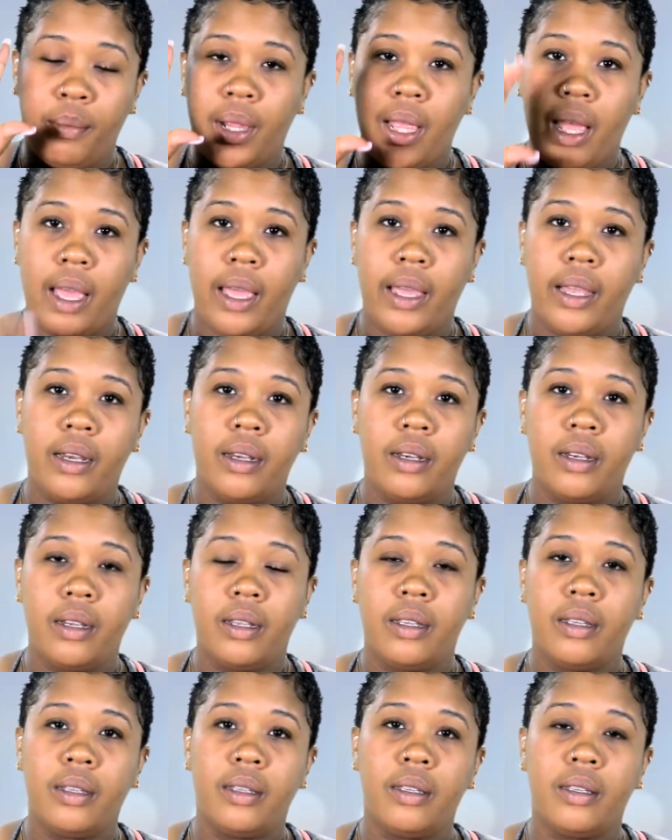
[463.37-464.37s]

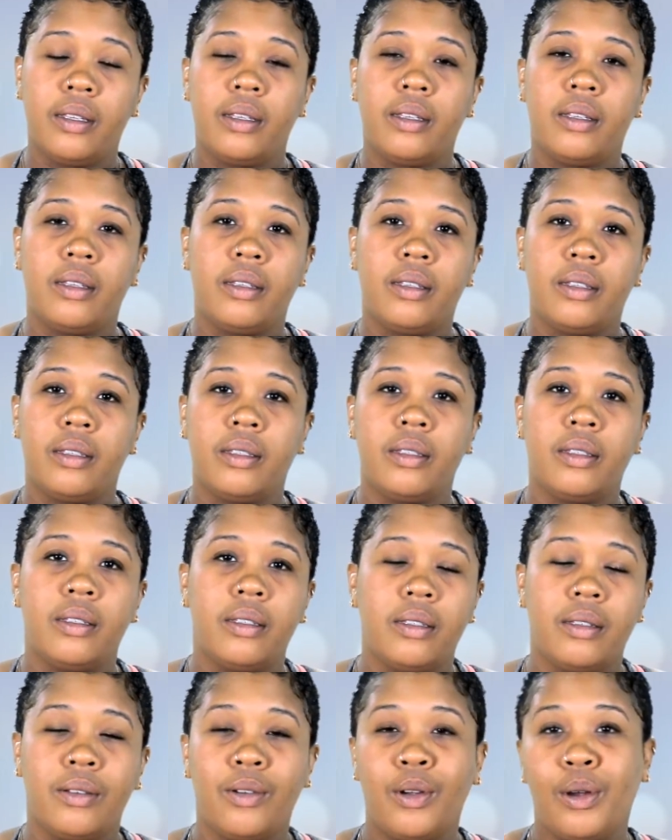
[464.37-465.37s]
blind
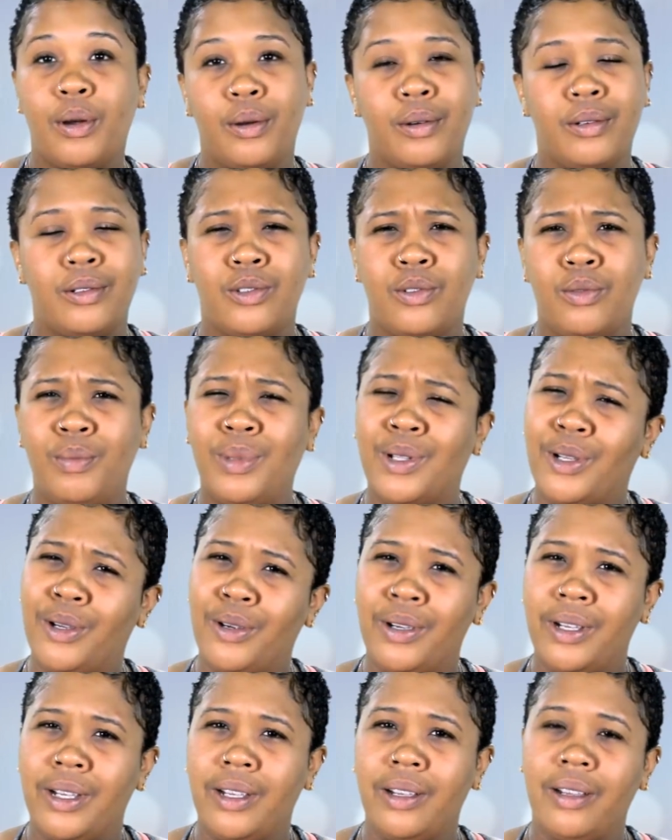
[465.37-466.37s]
or too
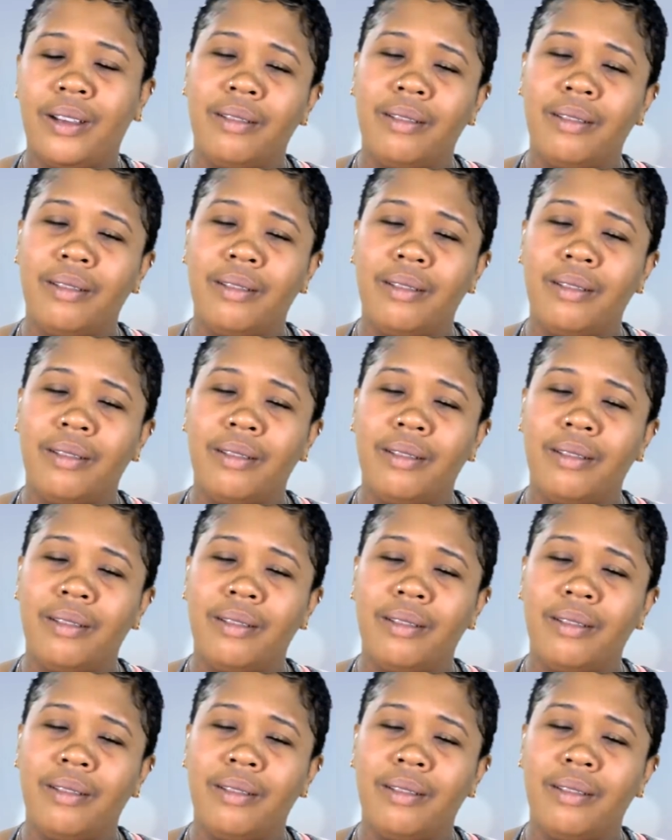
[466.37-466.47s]
blurry.